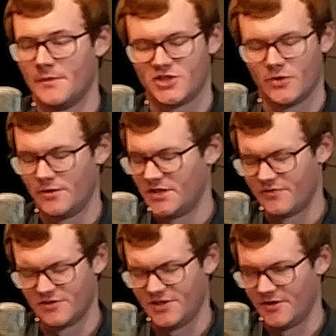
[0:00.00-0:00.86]
I'm not sure what it is
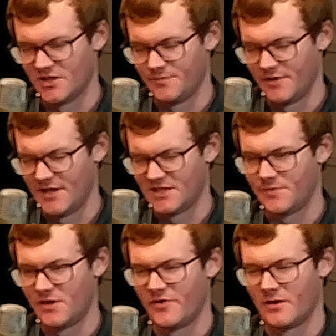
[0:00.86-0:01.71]
for seniors, but it's
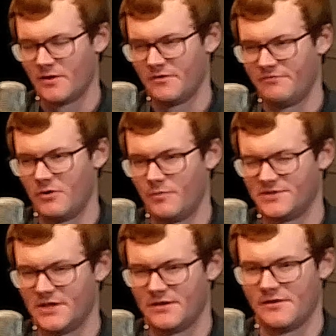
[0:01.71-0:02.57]
been hovering around
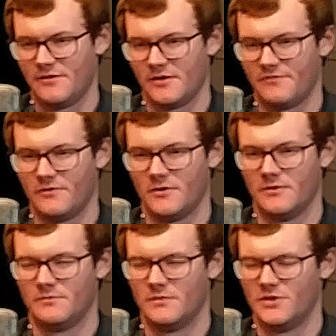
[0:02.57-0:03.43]
4%, I think,
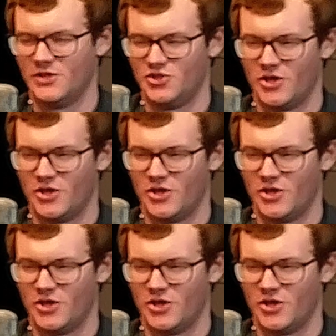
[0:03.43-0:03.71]
for in